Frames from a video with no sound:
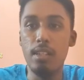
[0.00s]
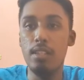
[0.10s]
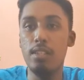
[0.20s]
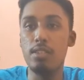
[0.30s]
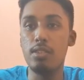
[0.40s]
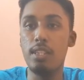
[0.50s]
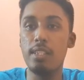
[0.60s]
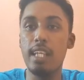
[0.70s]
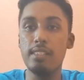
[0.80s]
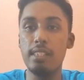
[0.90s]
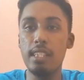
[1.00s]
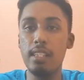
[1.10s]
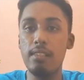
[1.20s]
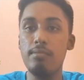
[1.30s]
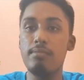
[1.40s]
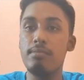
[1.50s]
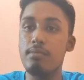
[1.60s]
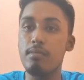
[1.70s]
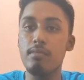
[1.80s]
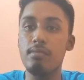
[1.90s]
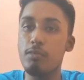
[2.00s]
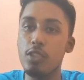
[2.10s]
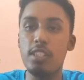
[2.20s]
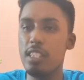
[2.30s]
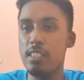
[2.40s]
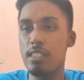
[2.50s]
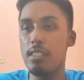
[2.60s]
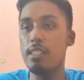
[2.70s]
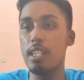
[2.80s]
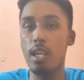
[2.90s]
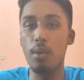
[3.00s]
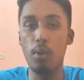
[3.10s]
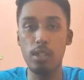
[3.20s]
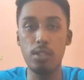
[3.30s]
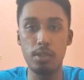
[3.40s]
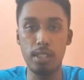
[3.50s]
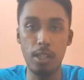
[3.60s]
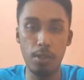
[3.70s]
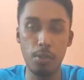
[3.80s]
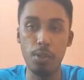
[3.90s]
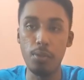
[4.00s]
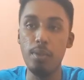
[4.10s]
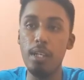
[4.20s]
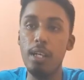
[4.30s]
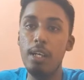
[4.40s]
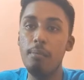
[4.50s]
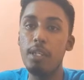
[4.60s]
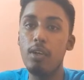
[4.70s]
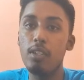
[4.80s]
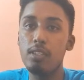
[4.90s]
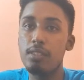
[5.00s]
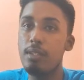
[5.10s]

So the next thing, so this is the thing that I wanted to tell to you, because